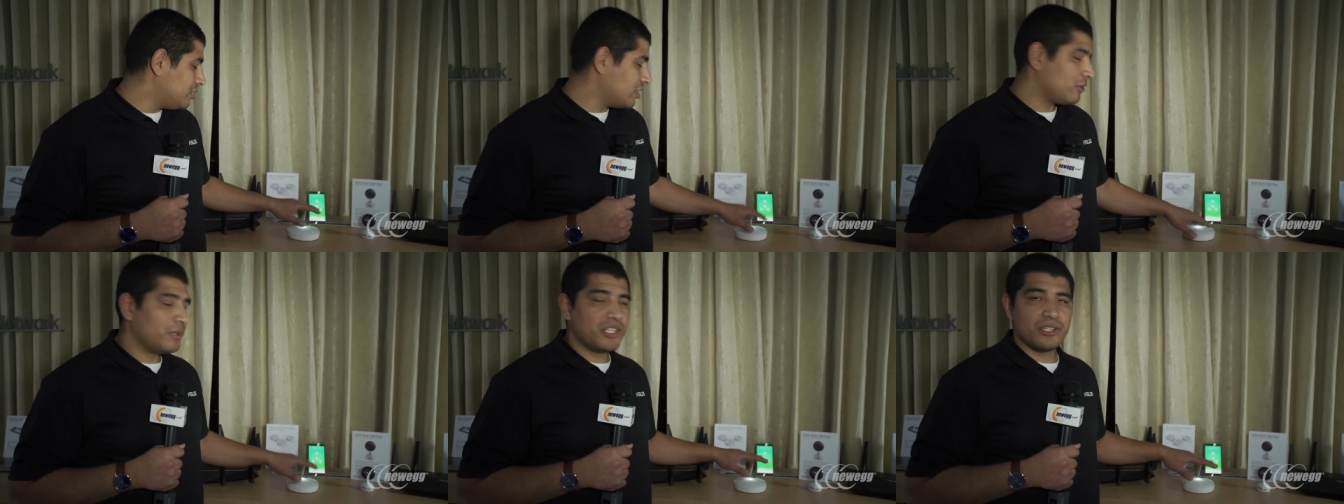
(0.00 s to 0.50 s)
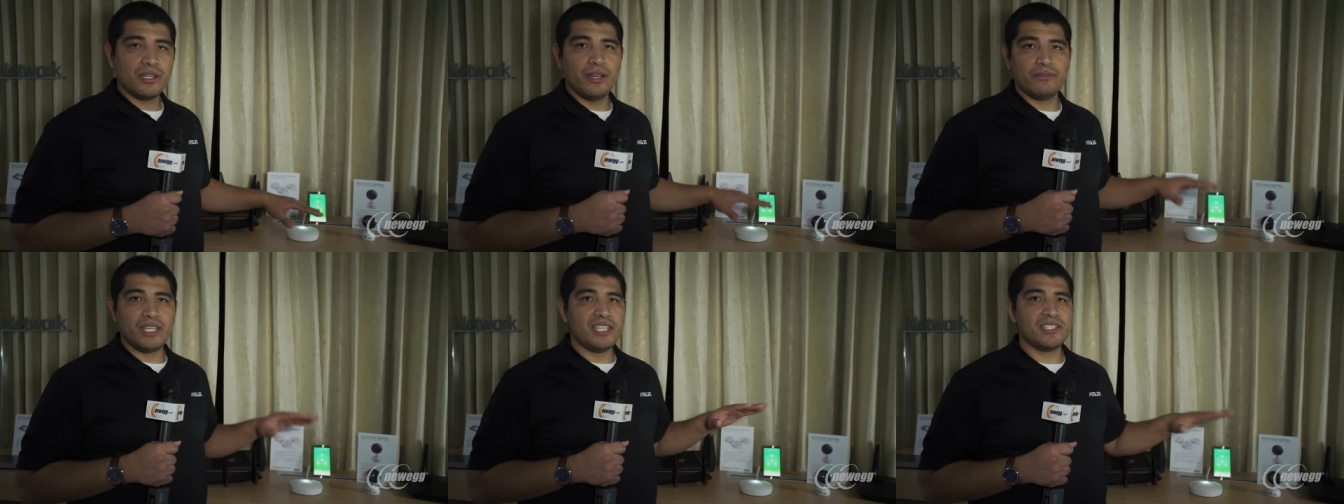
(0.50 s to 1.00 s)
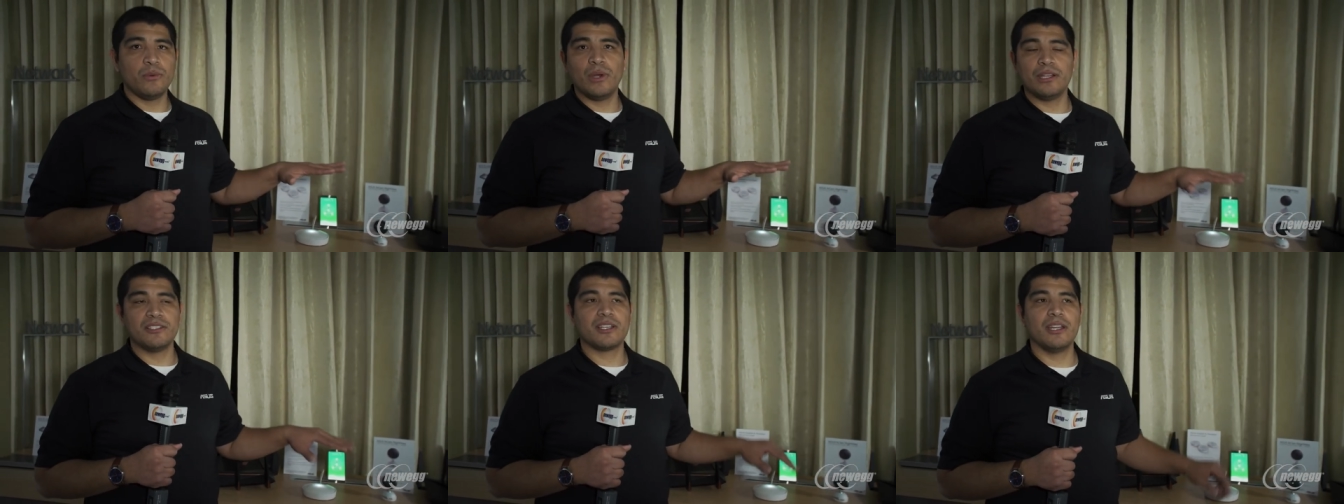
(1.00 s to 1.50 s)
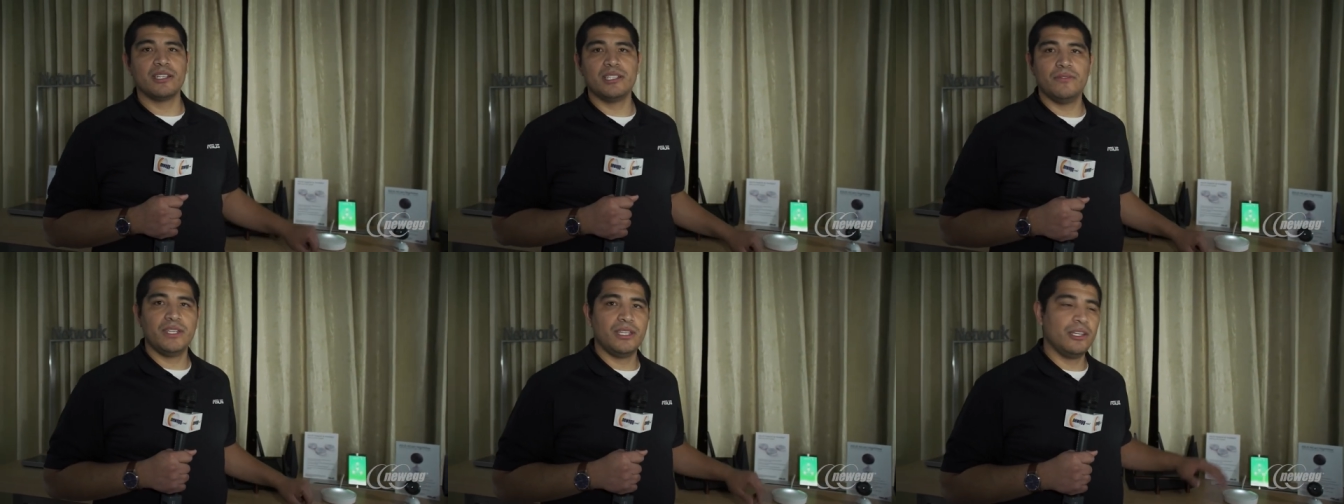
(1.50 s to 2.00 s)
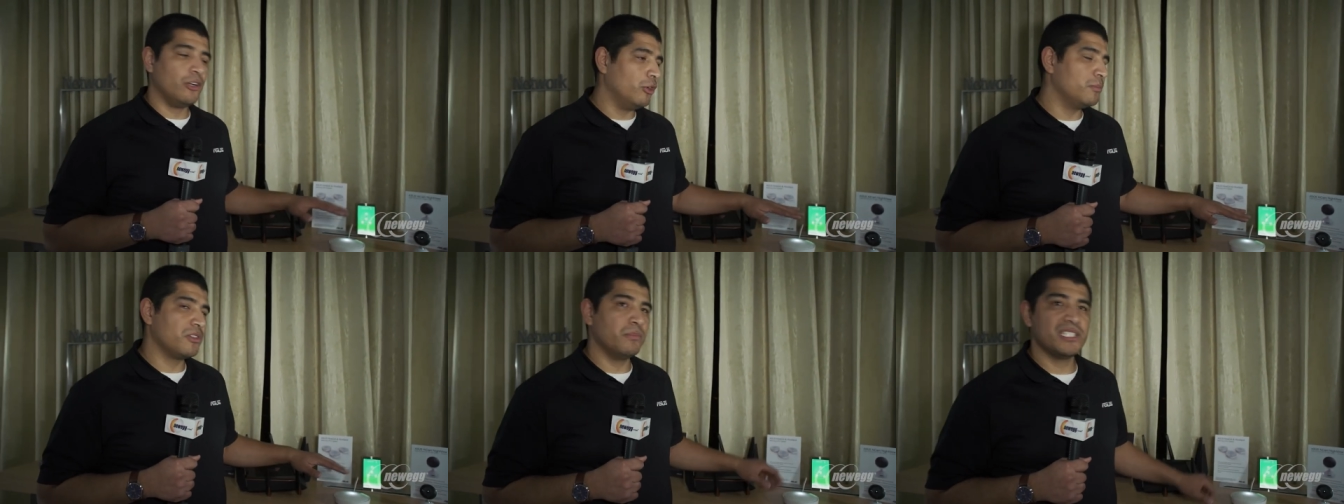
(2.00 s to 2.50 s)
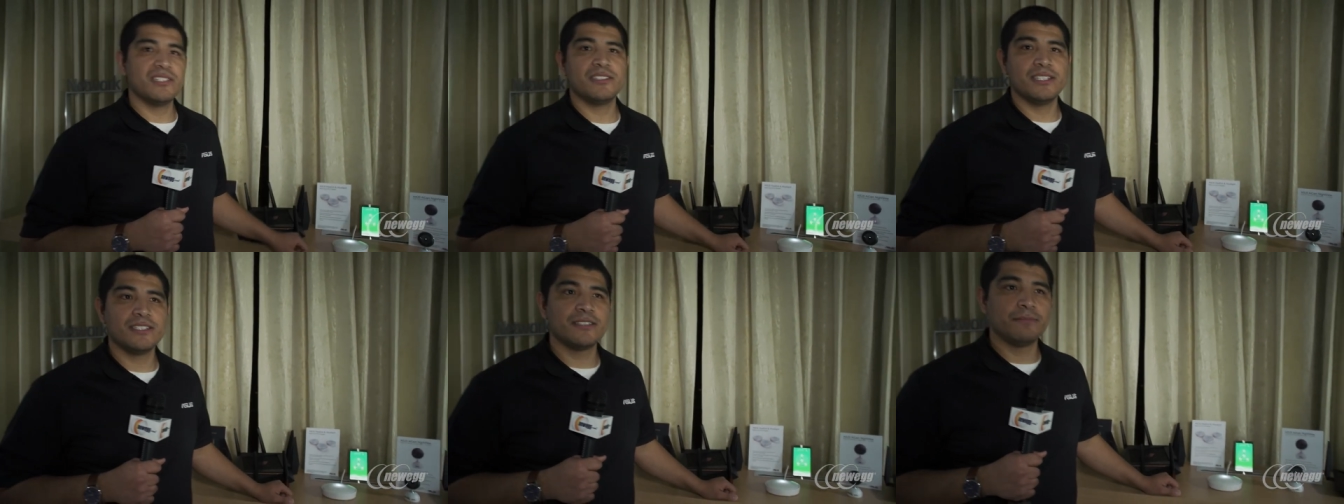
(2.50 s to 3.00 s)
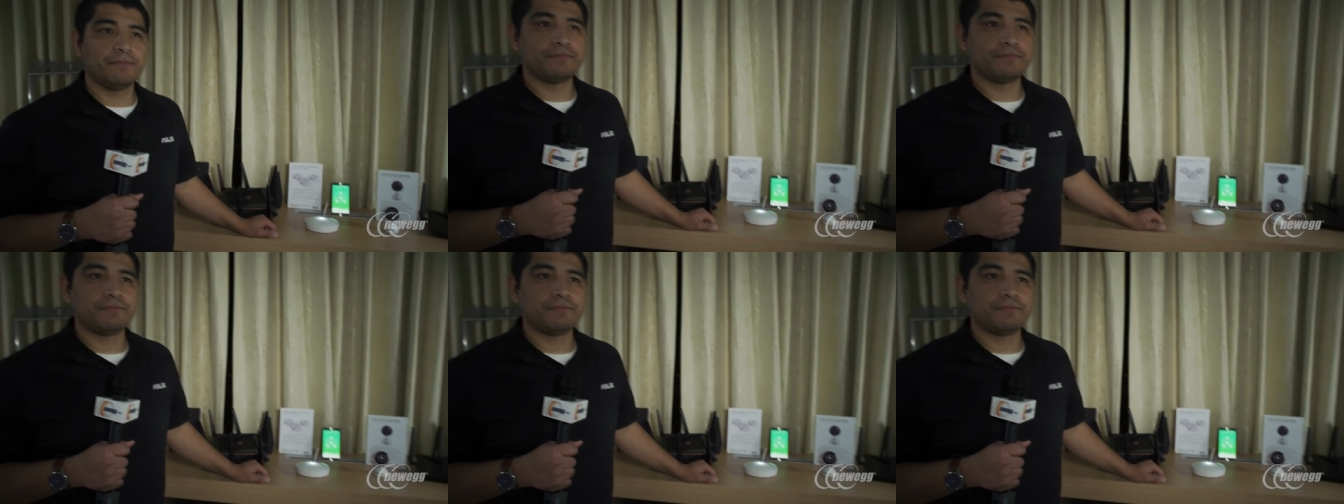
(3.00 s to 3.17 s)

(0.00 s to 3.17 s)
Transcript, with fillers: generation of easy wireless connectivity in homes or businesses.